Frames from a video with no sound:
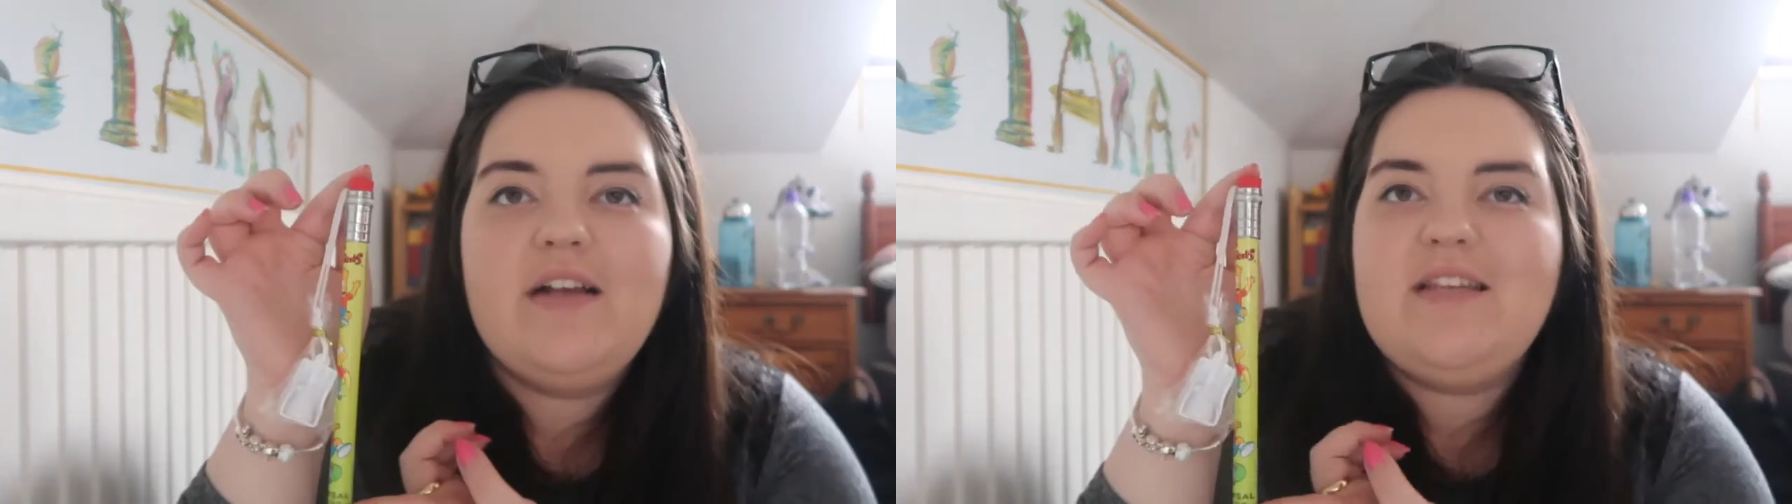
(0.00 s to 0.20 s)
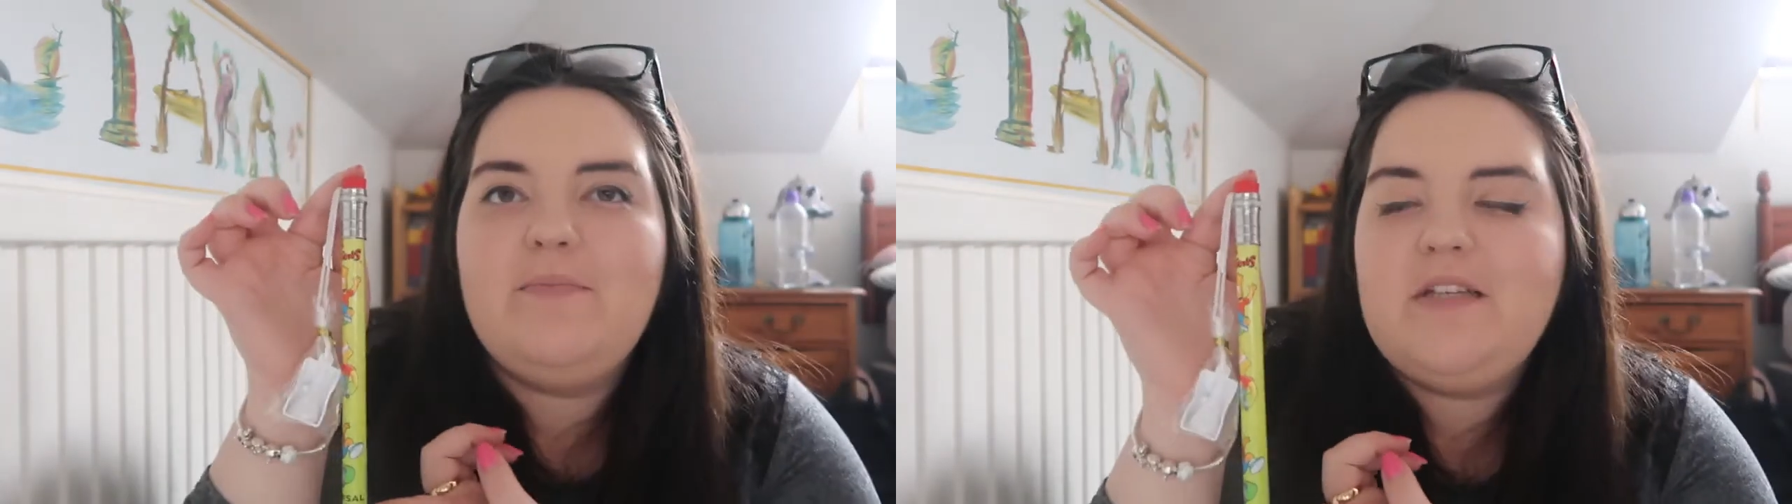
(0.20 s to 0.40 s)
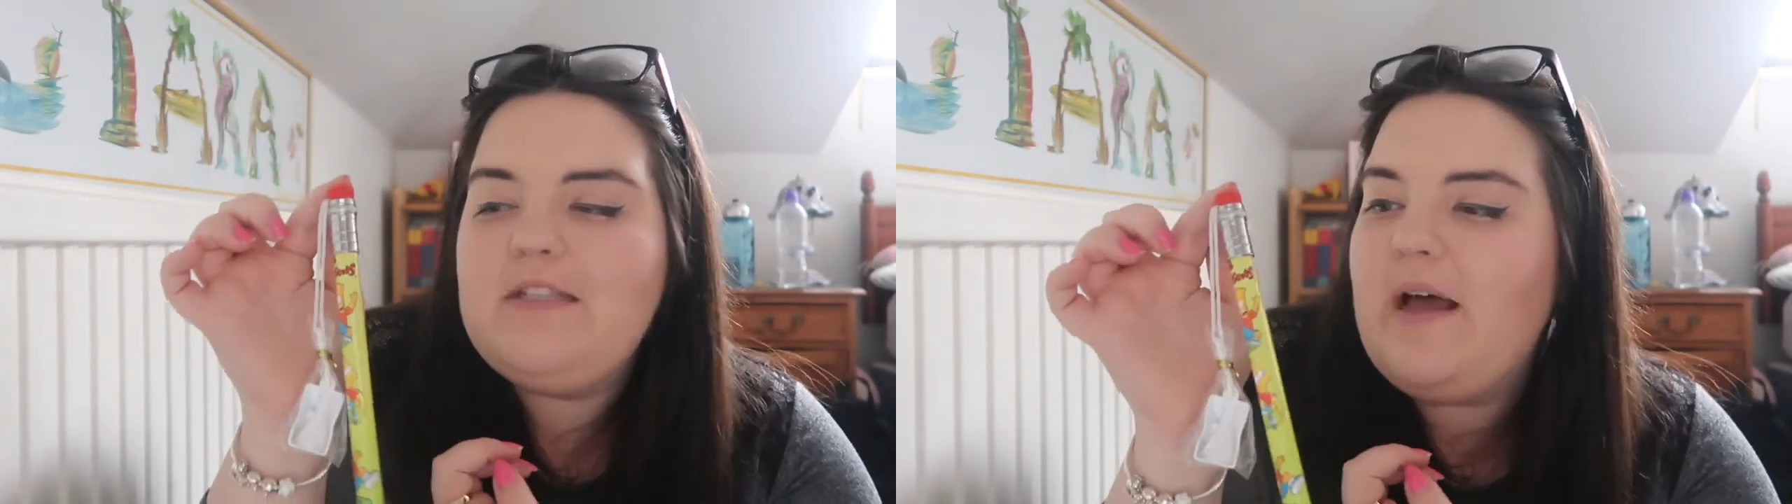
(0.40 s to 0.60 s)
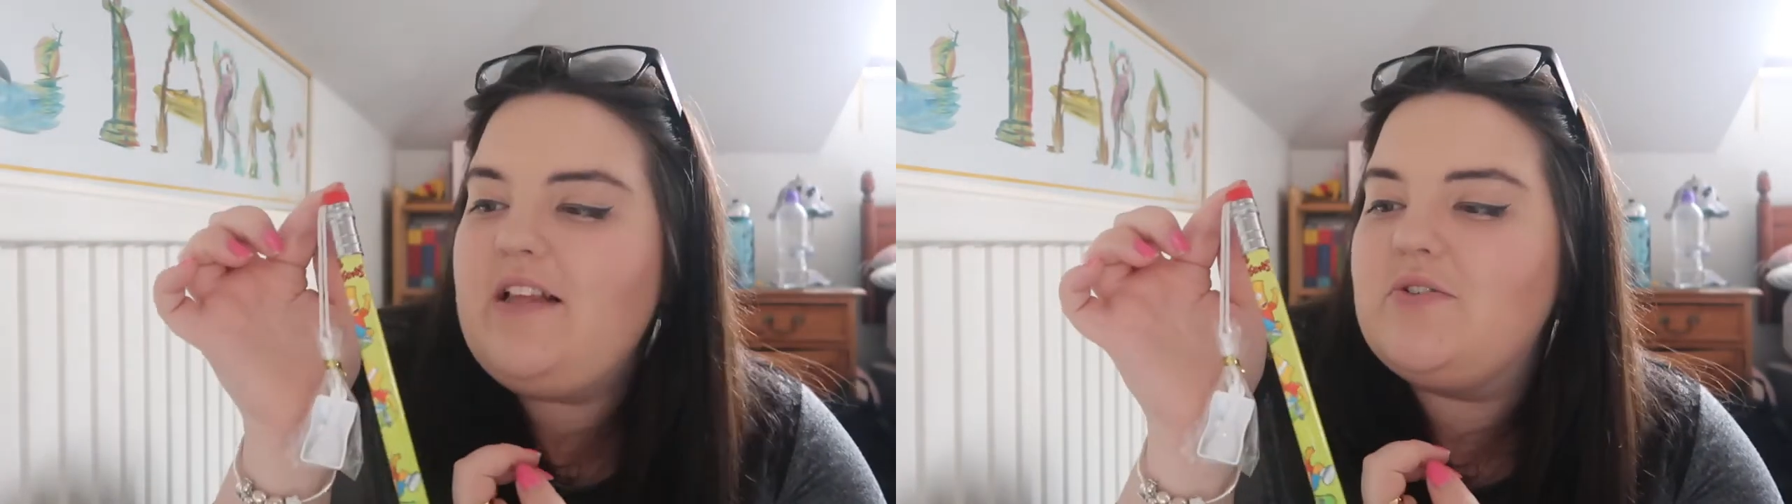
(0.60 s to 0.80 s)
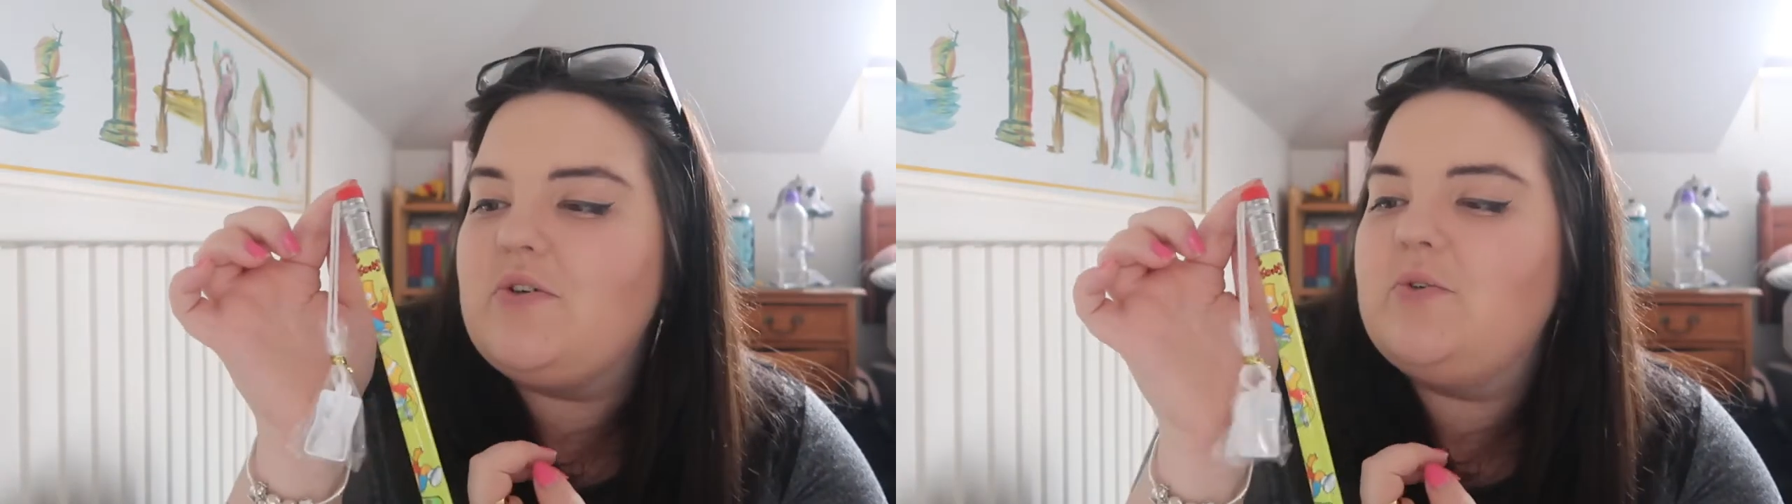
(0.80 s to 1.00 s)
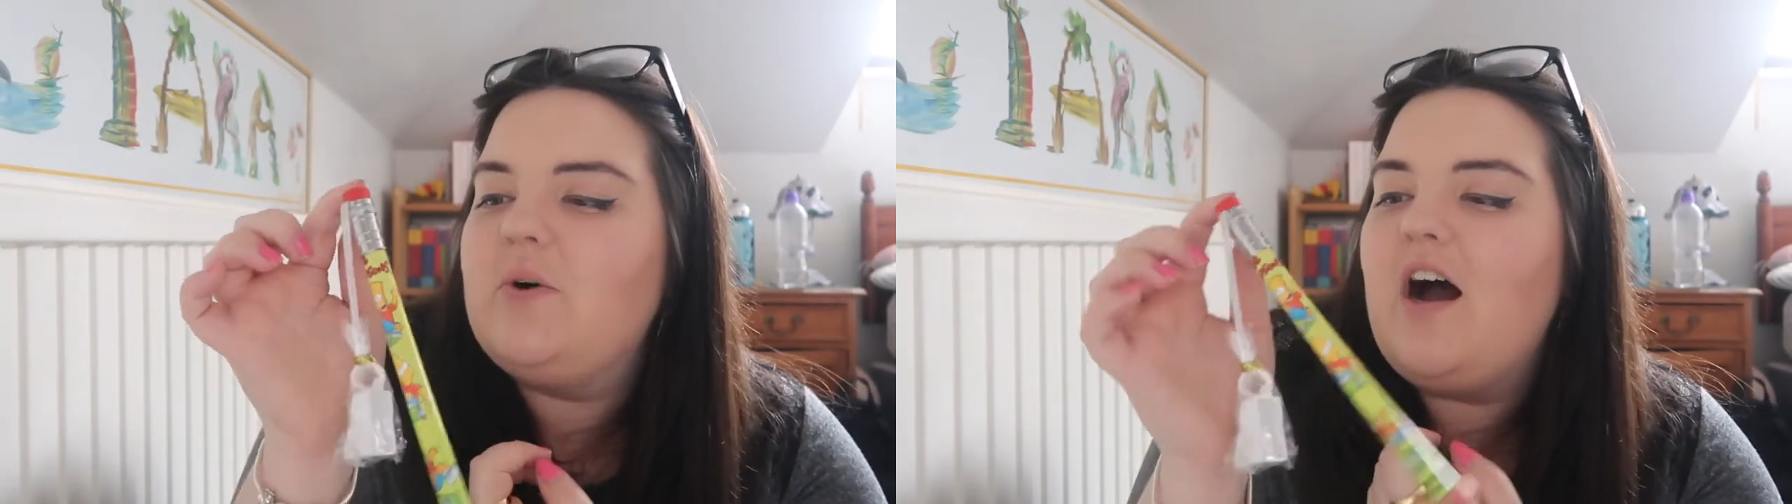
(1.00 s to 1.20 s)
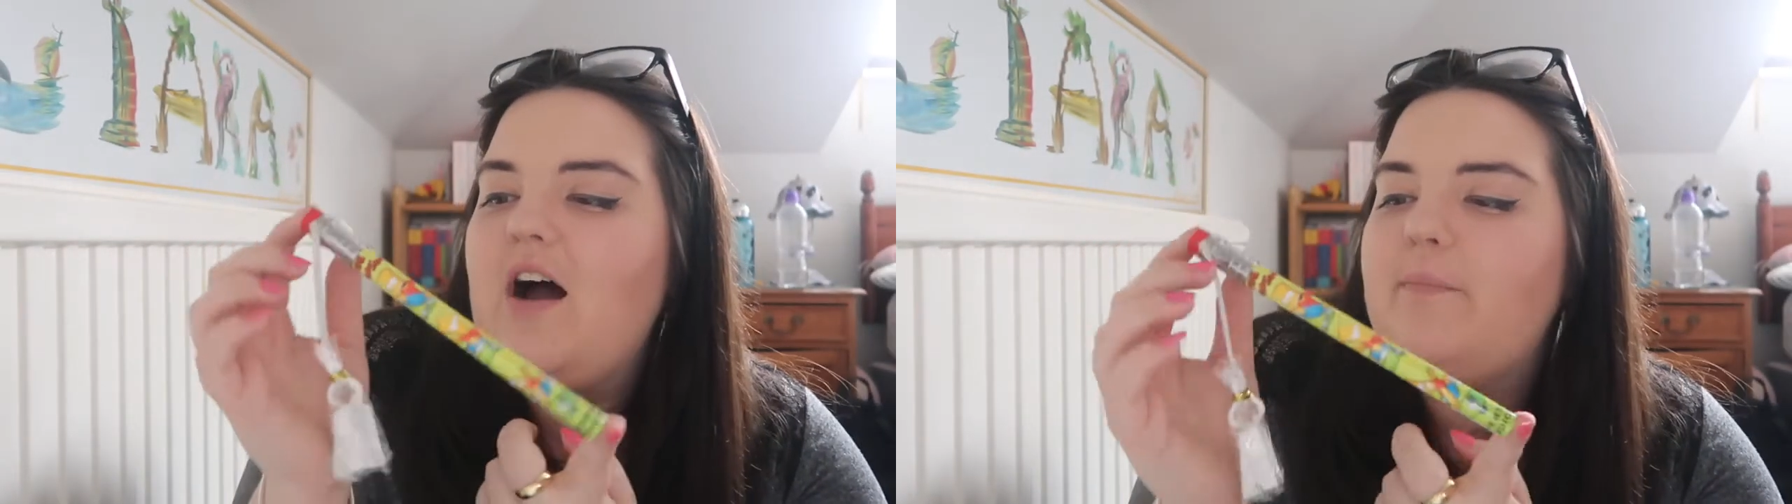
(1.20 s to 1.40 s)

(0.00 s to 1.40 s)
a Simpsons pencil.